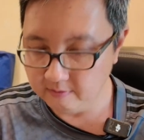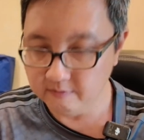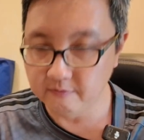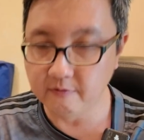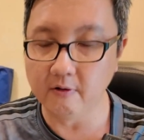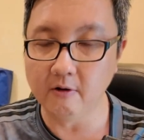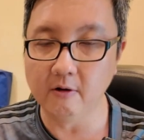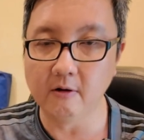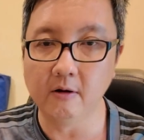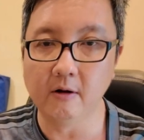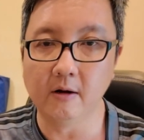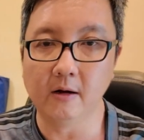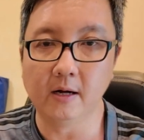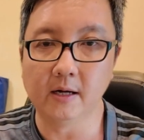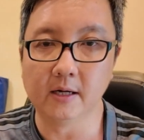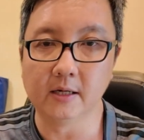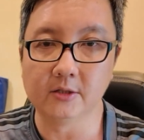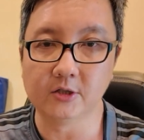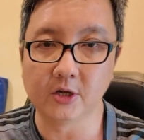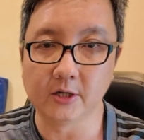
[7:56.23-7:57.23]

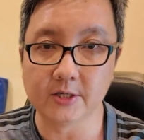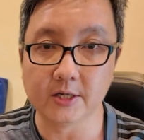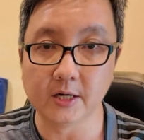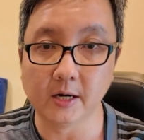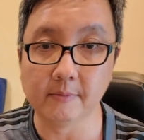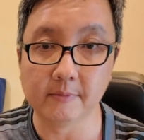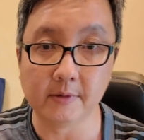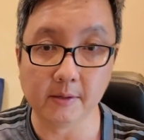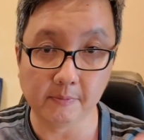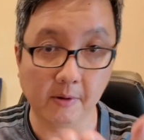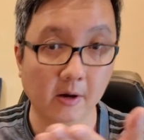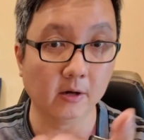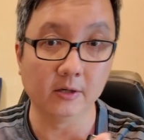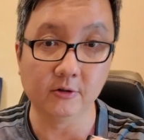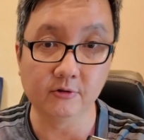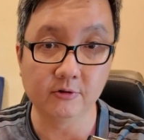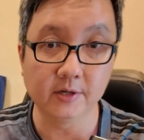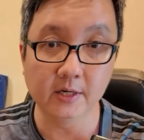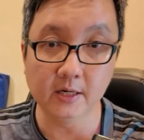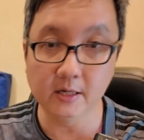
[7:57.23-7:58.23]
for charging up the
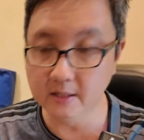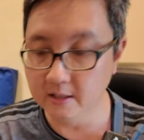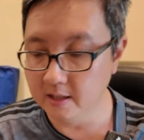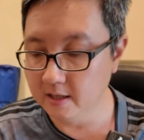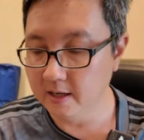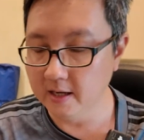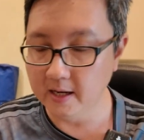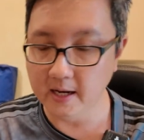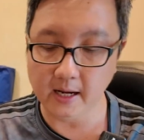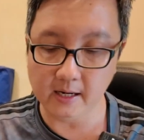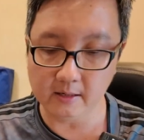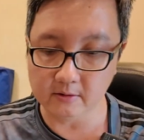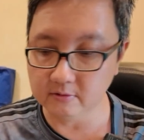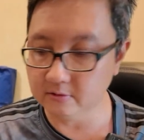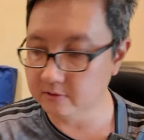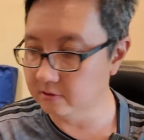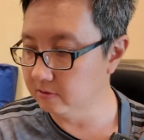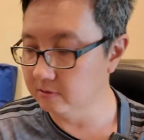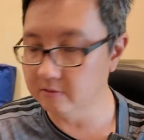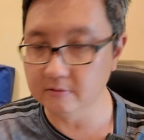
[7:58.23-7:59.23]
Pocket 3 and
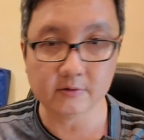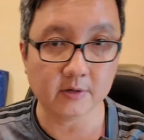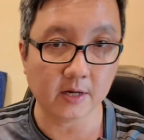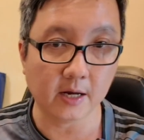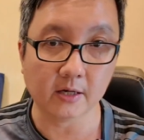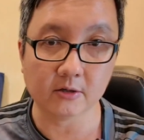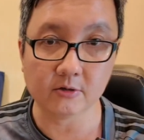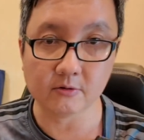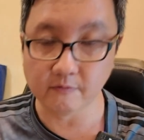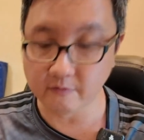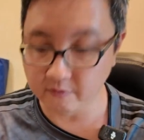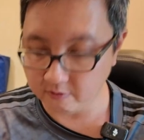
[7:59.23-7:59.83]
also the Action